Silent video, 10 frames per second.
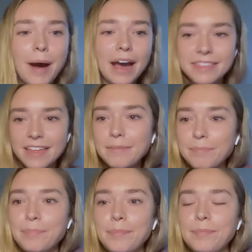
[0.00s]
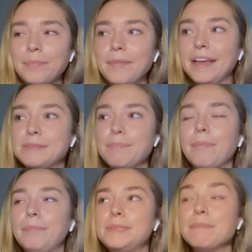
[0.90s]
I think it's,
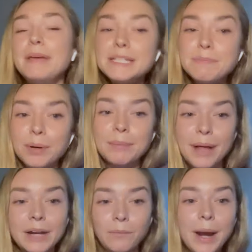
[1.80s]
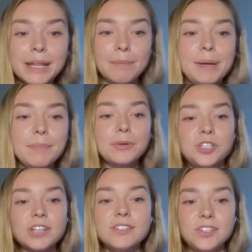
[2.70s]
to me, it's pretty black and white. Like, people
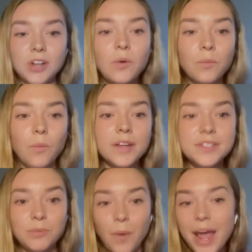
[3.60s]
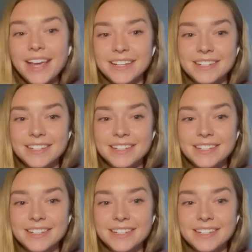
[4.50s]
just don't want to wait.